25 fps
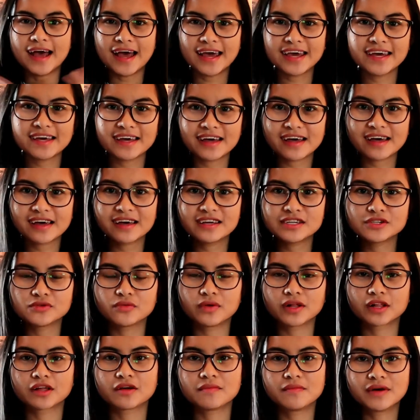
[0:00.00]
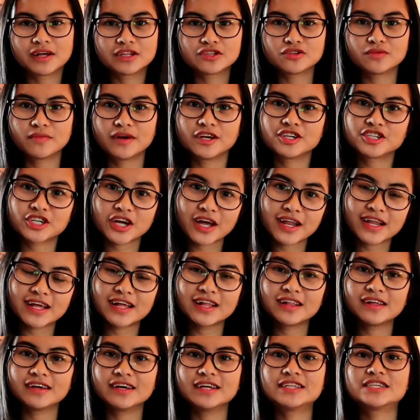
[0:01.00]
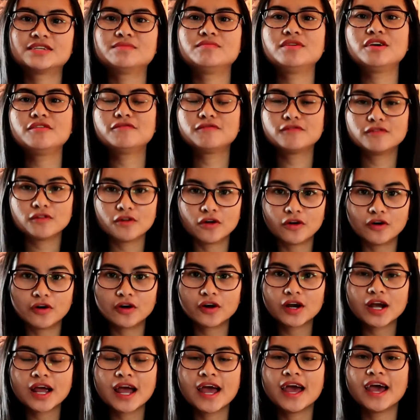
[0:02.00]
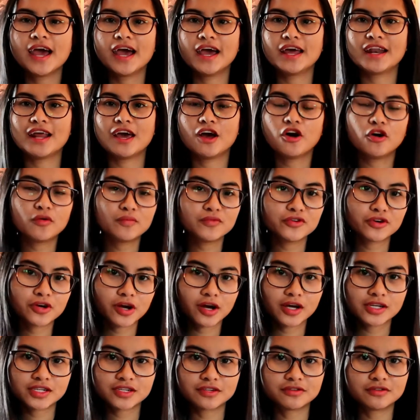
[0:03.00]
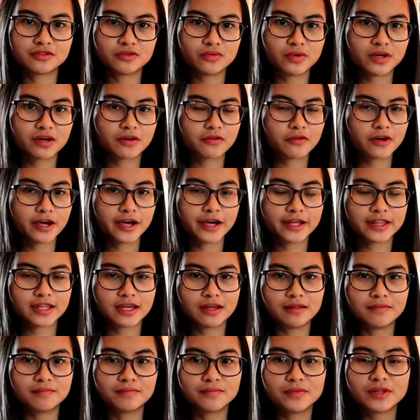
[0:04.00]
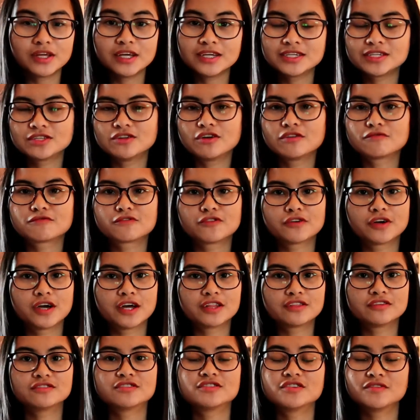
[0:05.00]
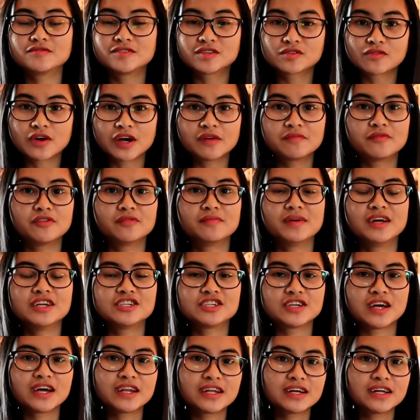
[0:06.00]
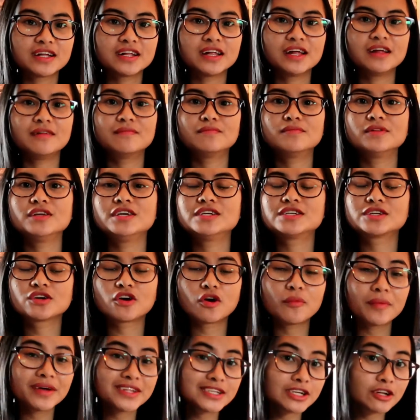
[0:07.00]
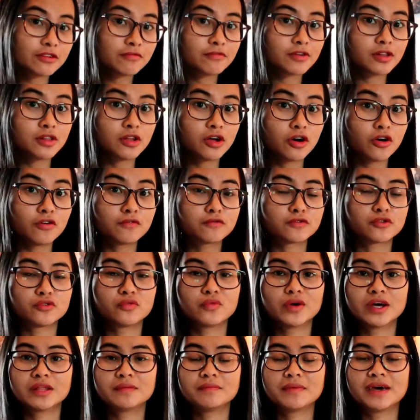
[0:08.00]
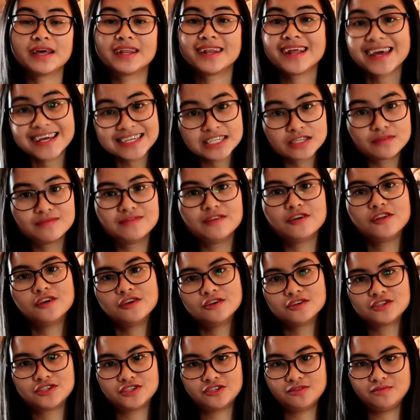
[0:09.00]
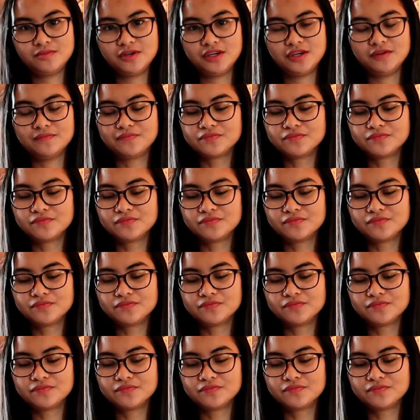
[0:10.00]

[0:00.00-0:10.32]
Hi guys, welcome back to my channel. It's me, Floor, and I hope you guys are doing great. And please don't forget to subscribe to my channel and please comment down below for what my next video should be.